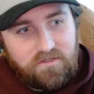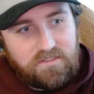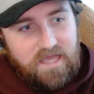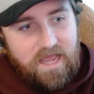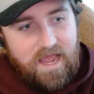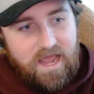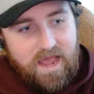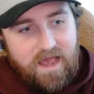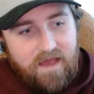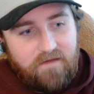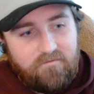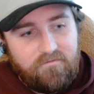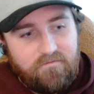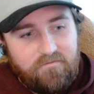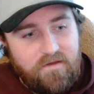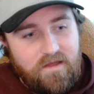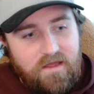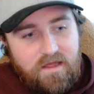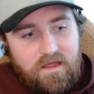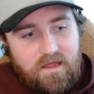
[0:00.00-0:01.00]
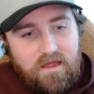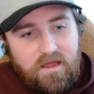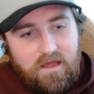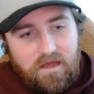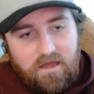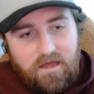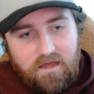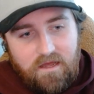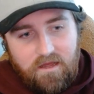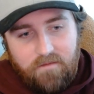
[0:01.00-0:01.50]
have
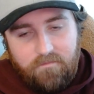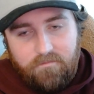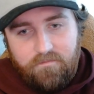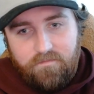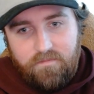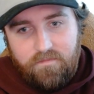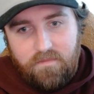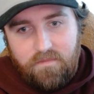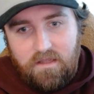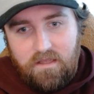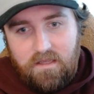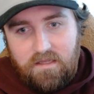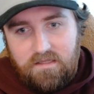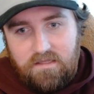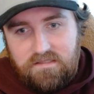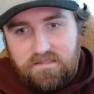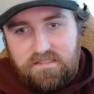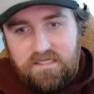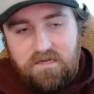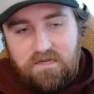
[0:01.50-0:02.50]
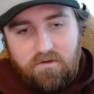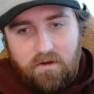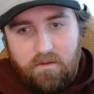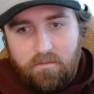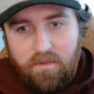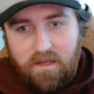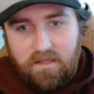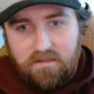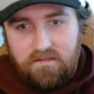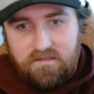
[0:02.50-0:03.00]
secret
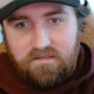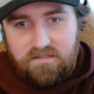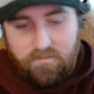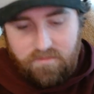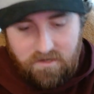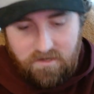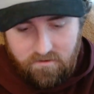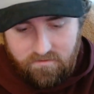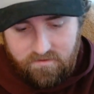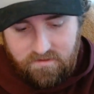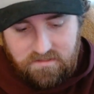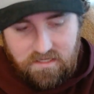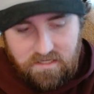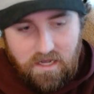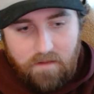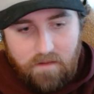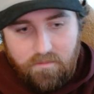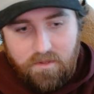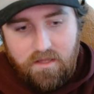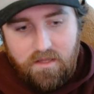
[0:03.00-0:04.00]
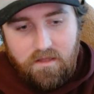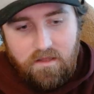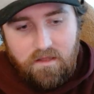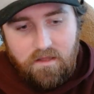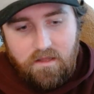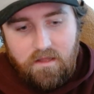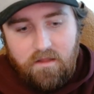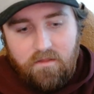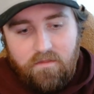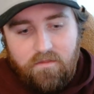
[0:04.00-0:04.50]
buttons up here at the top
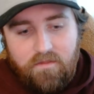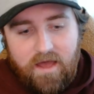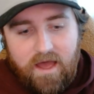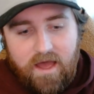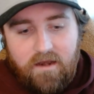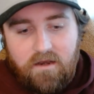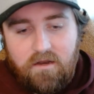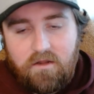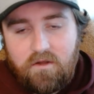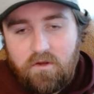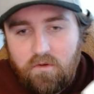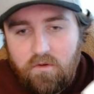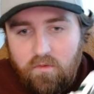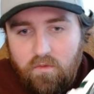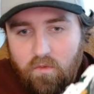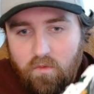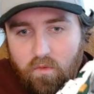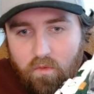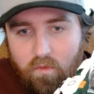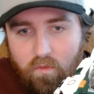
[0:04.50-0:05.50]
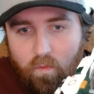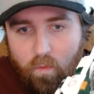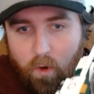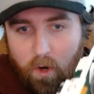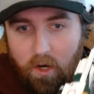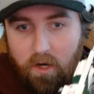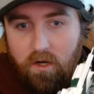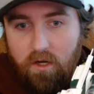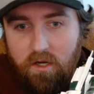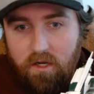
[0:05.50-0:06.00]
that
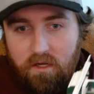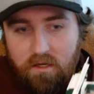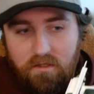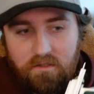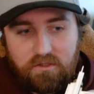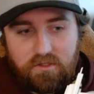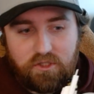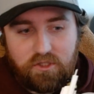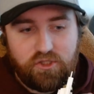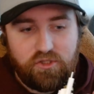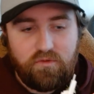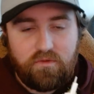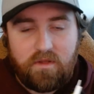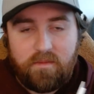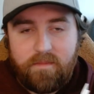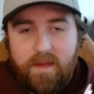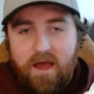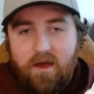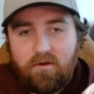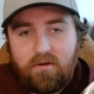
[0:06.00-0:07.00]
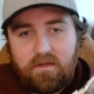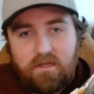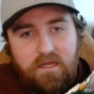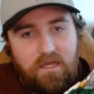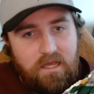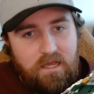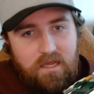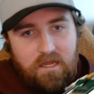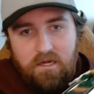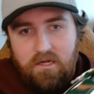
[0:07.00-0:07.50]
work to shoot them out.
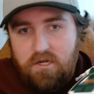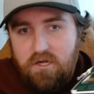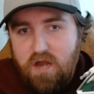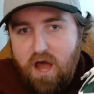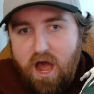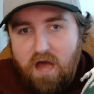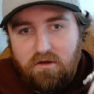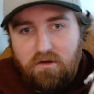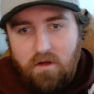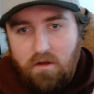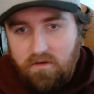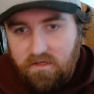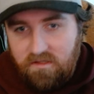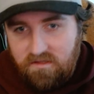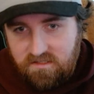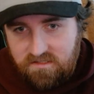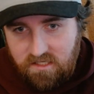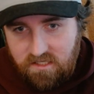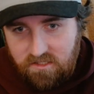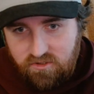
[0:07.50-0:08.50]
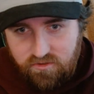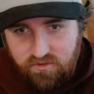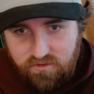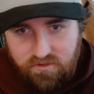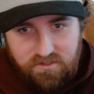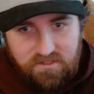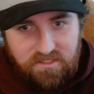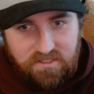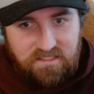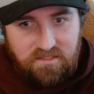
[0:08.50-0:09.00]
Not loading the stud
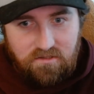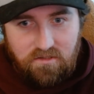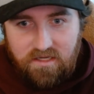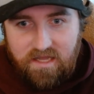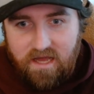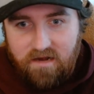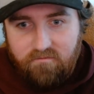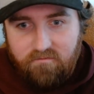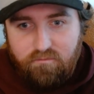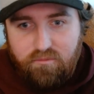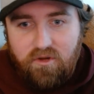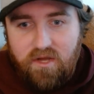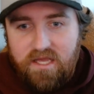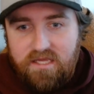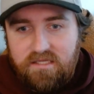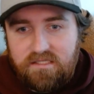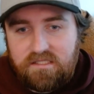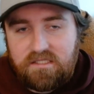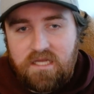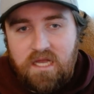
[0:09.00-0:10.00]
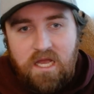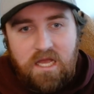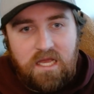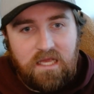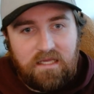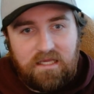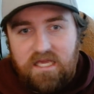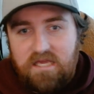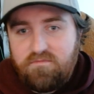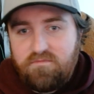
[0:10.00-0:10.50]
shooters doesn't look out of place.
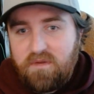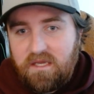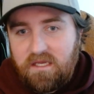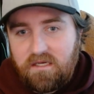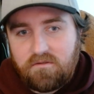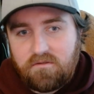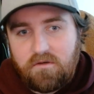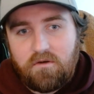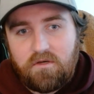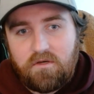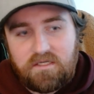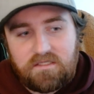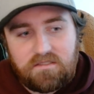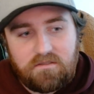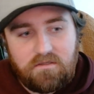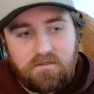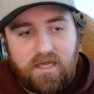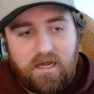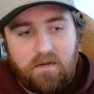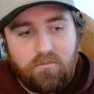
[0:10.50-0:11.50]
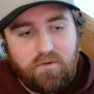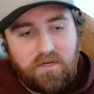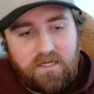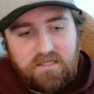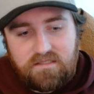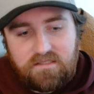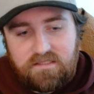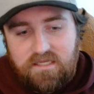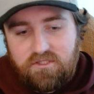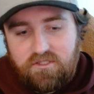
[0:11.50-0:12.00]
Keeping it loaded doesn't look out of
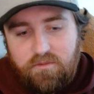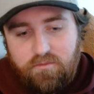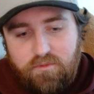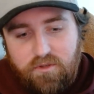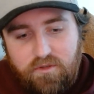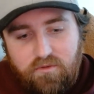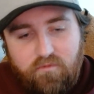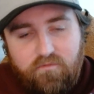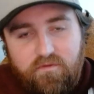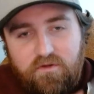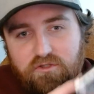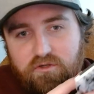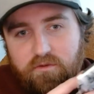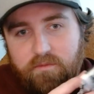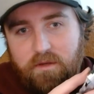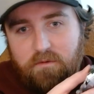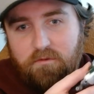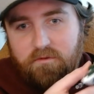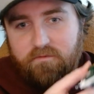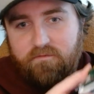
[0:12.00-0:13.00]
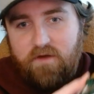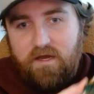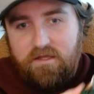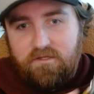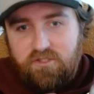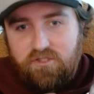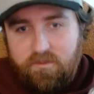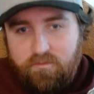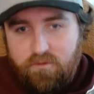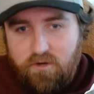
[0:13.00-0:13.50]
place. It's actually a pretty cool feature to be able to fly the
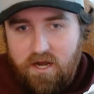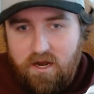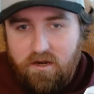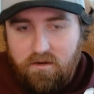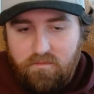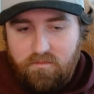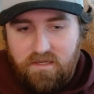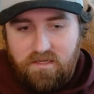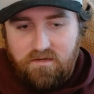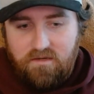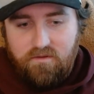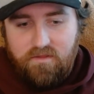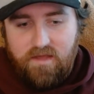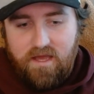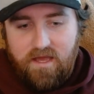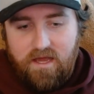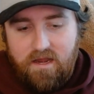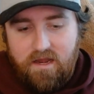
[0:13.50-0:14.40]
ship around and be doing that,